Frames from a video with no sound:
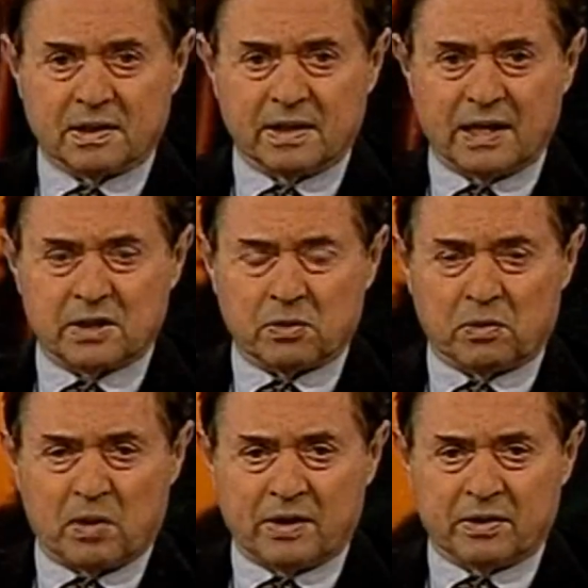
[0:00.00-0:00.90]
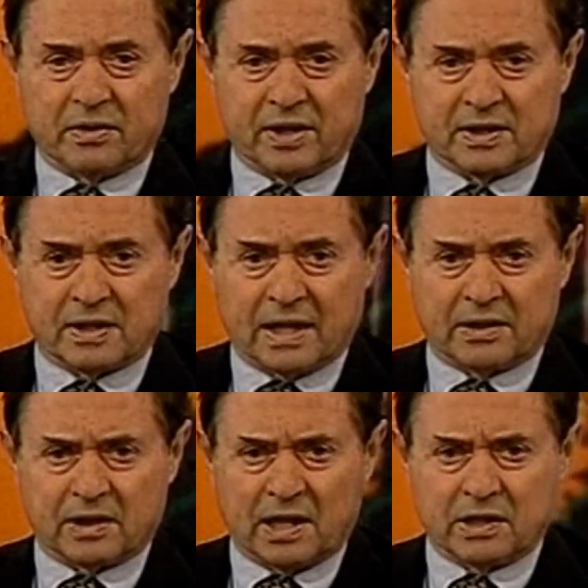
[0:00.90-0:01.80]
and that is what one of the things that
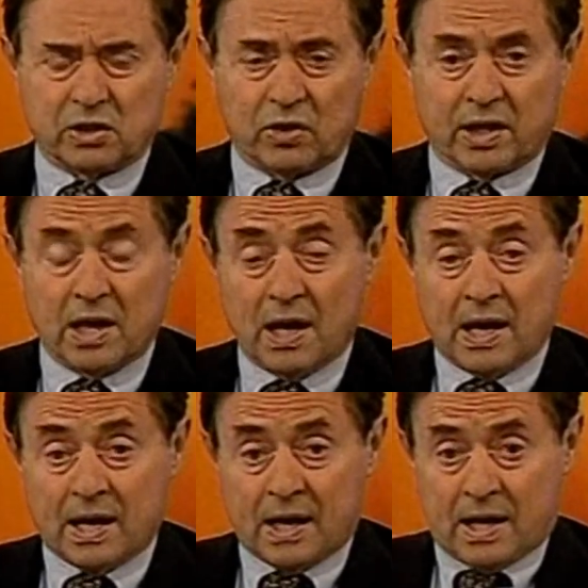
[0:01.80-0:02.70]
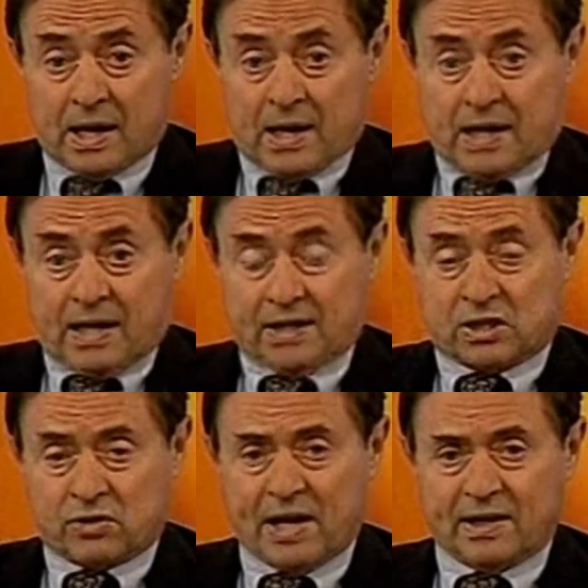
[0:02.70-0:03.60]
Erdogan is doing he's
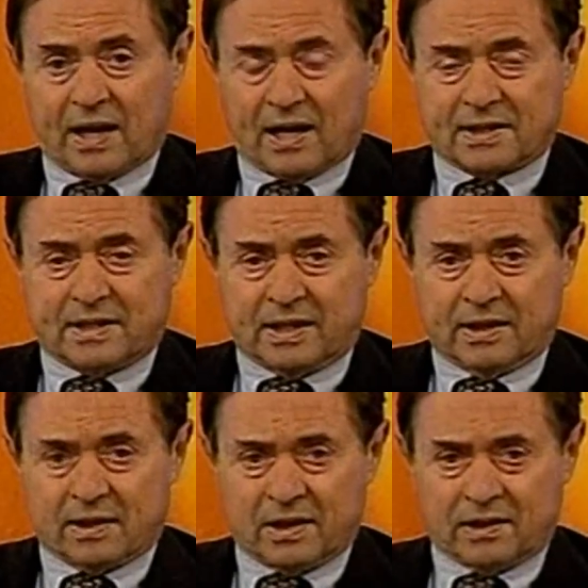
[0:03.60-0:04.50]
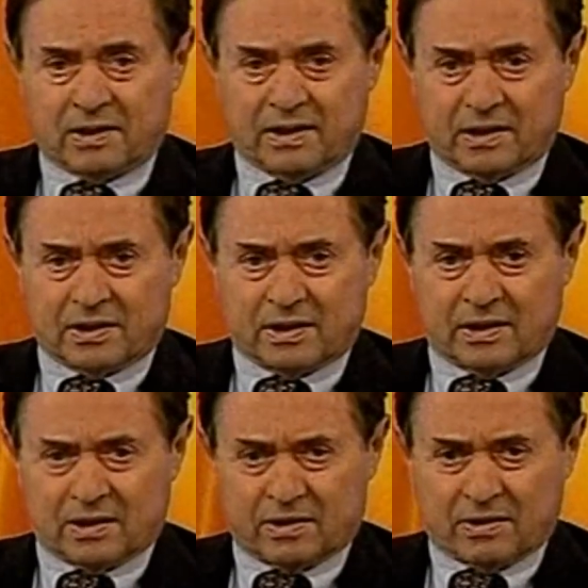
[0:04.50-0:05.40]
threatening, I see, the, in, the,
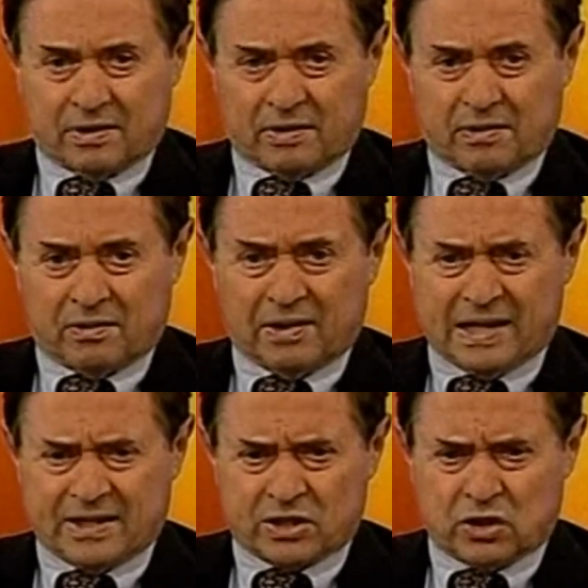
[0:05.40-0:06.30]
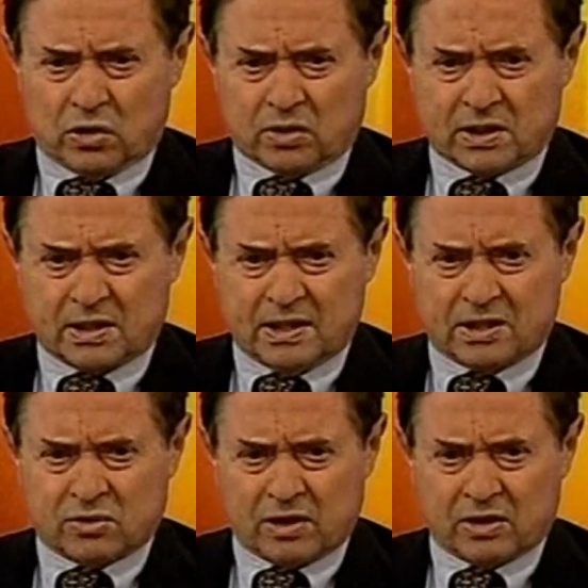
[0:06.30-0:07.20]
in the latest news, is
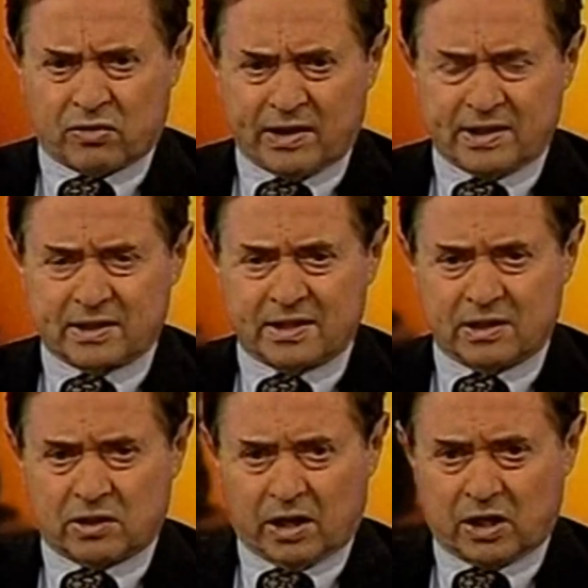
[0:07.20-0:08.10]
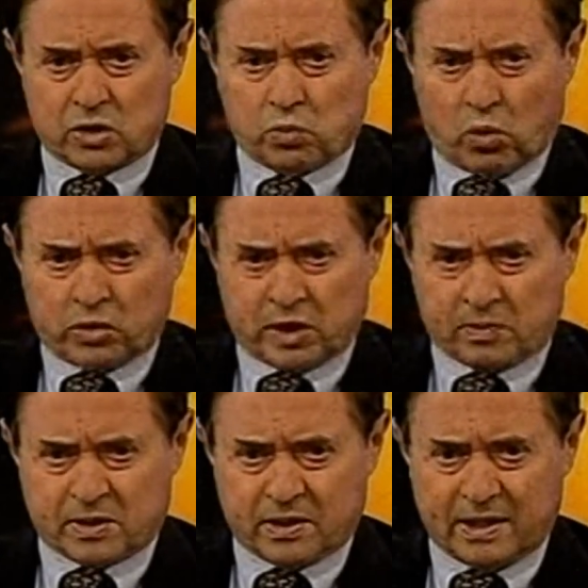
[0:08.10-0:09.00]
he's thre threatening to send Turkish
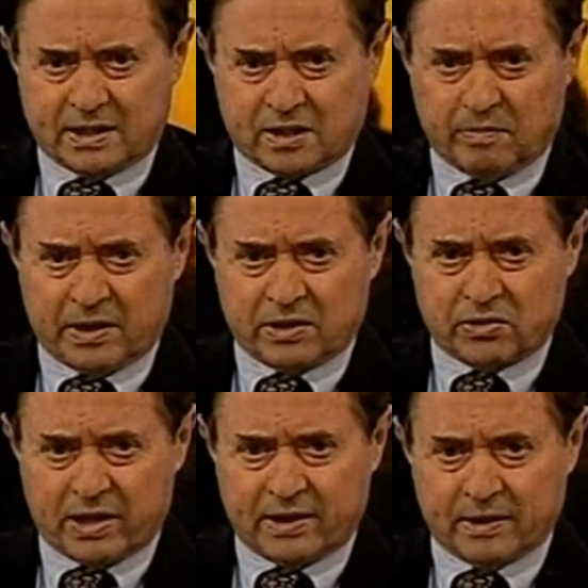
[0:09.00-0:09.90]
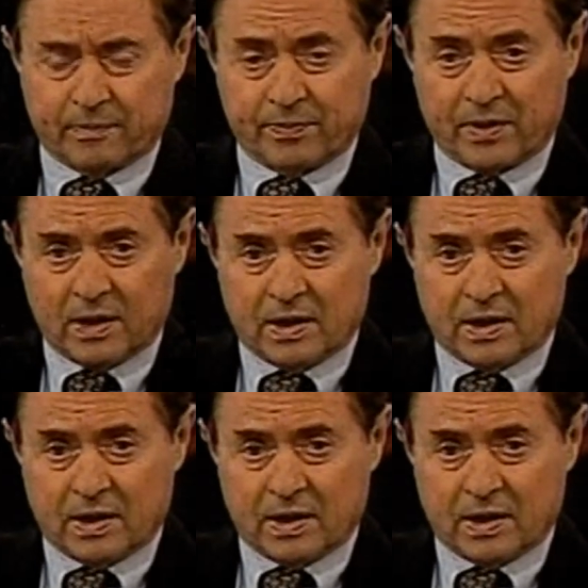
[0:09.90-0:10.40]
warships to the eastern Mediterranean. Mm.